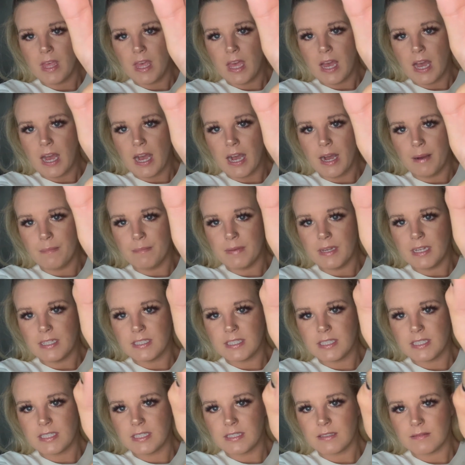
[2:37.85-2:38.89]
Um,
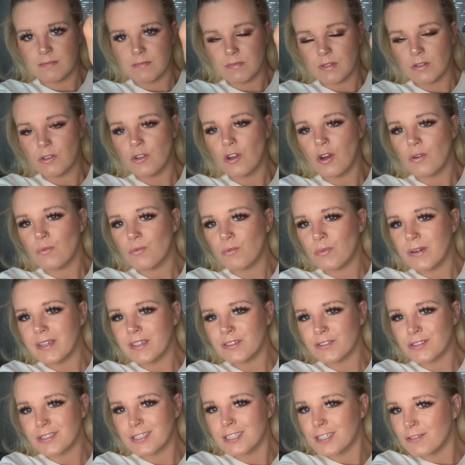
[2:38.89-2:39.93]
it's not real
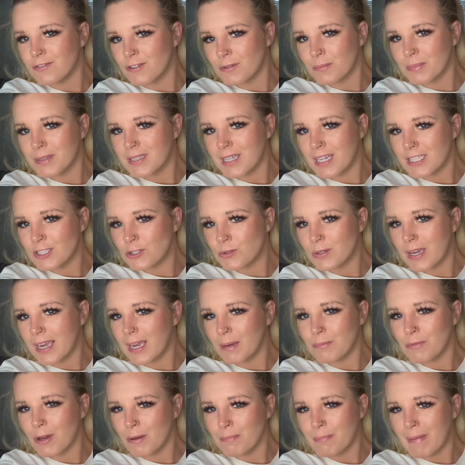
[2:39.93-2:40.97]
silver, but that's okay. I'm
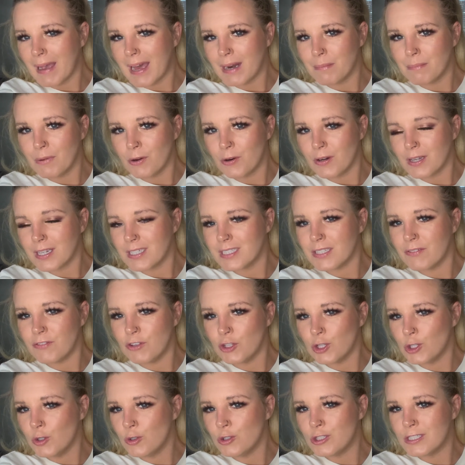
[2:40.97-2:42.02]
not mad about it because if you
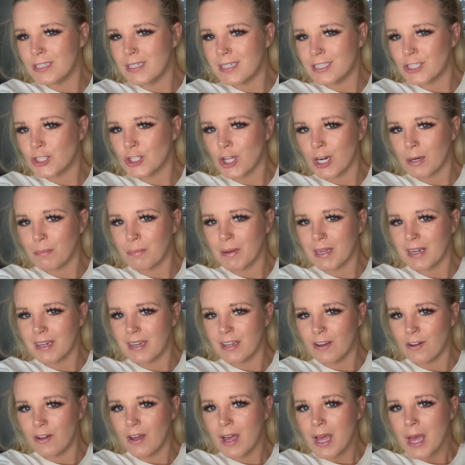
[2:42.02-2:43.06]
lose it, it's not a big
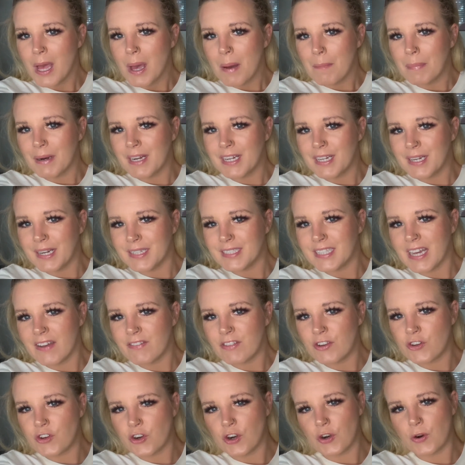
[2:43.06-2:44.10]
deal. But it does have the
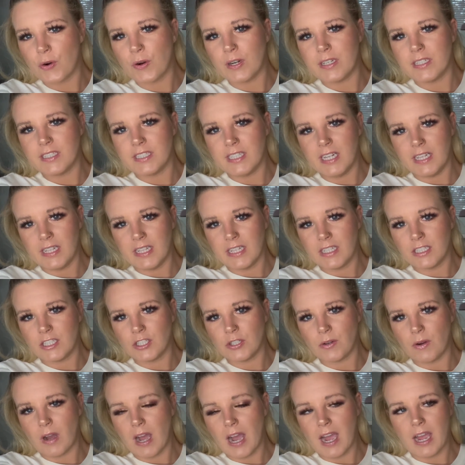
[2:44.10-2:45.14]
turquoise dealing,
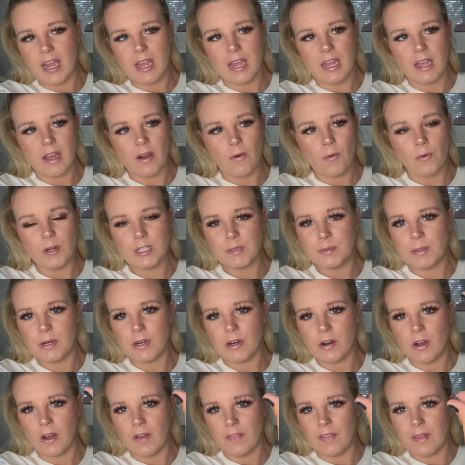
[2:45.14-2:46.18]
so I always put it
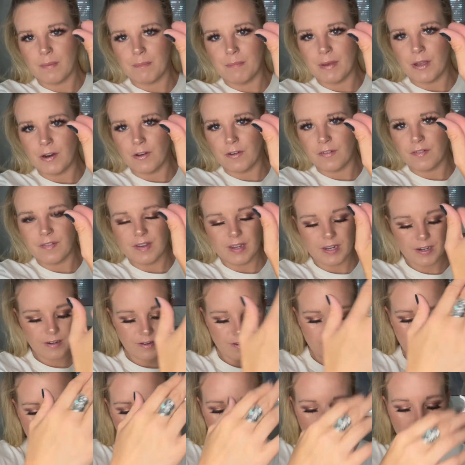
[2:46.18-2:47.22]
on the middle finger
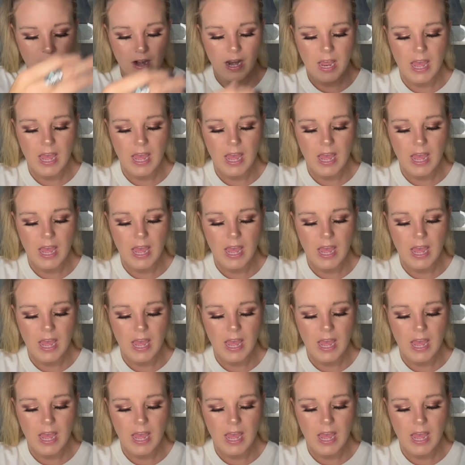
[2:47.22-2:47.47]
there.